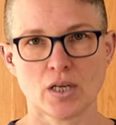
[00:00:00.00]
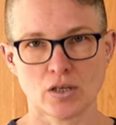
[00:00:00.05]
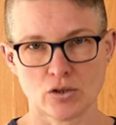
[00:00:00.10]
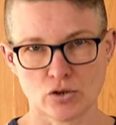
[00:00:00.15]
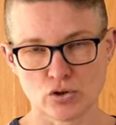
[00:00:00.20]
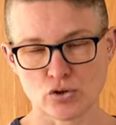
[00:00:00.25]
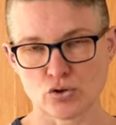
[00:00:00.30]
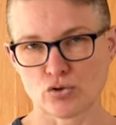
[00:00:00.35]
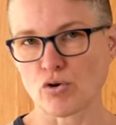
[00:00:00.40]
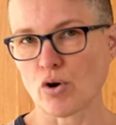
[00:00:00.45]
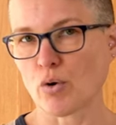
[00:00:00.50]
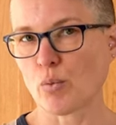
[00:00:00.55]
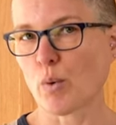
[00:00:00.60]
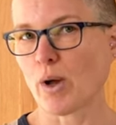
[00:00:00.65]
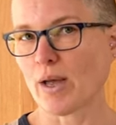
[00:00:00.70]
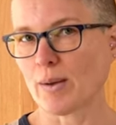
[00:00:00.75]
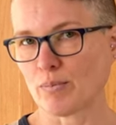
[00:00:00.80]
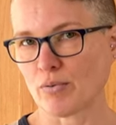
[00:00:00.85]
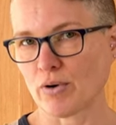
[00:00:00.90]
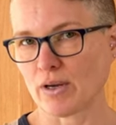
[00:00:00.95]
strong
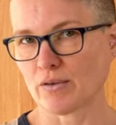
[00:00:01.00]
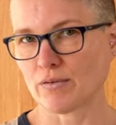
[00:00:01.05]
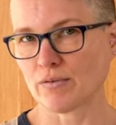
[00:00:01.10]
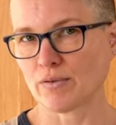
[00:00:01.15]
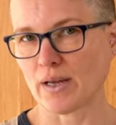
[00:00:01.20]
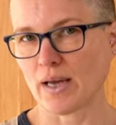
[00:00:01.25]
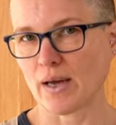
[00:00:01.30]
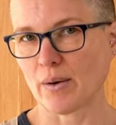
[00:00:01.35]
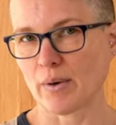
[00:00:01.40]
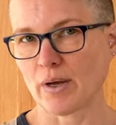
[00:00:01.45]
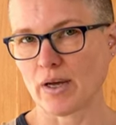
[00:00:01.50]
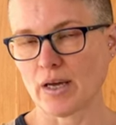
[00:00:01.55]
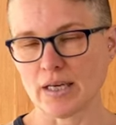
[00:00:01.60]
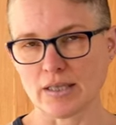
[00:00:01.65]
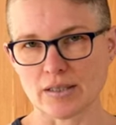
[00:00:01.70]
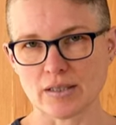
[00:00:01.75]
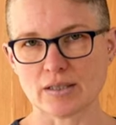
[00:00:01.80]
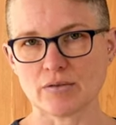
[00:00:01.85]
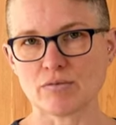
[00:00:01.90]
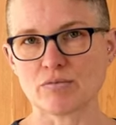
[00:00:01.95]
white bread flour,
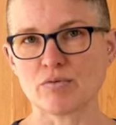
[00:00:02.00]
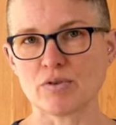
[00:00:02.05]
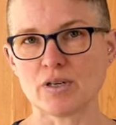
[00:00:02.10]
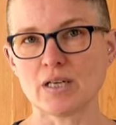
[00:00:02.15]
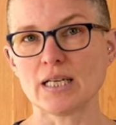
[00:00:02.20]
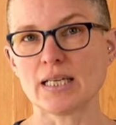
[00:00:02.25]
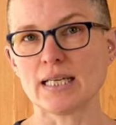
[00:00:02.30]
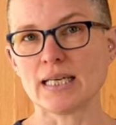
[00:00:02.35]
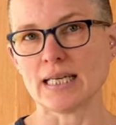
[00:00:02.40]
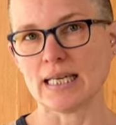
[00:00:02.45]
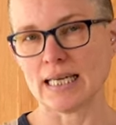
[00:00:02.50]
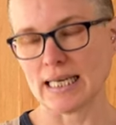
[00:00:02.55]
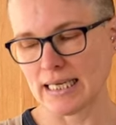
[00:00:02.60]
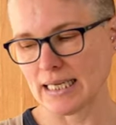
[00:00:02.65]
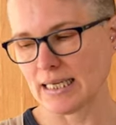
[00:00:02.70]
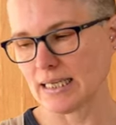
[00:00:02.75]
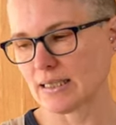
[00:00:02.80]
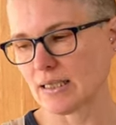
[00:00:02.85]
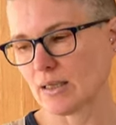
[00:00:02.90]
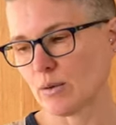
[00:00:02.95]
it's a really
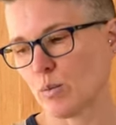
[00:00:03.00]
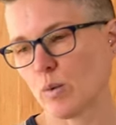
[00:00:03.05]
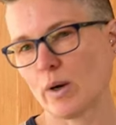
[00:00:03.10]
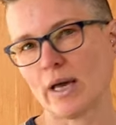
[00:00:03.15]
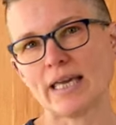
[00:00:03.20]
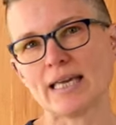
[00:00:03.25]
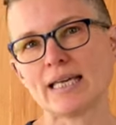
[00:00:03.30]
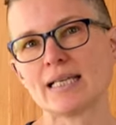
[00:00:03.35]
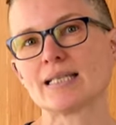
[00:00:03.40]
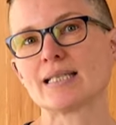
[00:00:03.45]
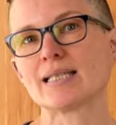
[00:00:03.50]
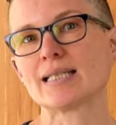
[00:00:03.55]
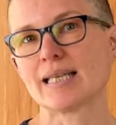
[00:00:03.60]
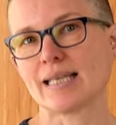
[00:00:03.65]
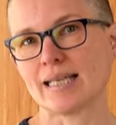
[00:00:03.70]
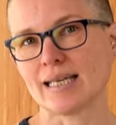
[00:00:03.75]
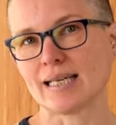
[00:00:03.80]
easy way into